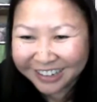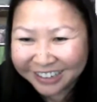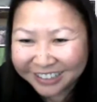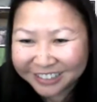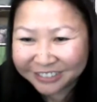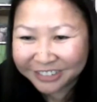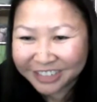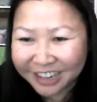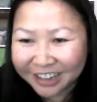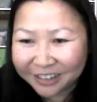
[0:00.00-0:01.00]
So
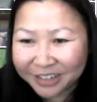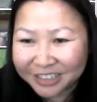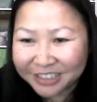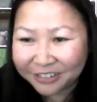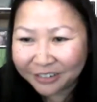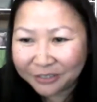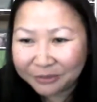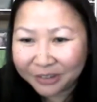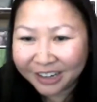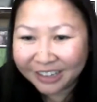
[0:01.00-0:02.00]
I let myself have a
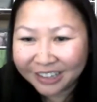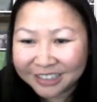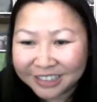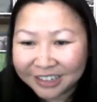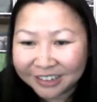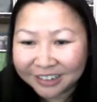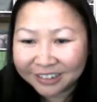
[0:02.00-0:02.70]
bite and that's it.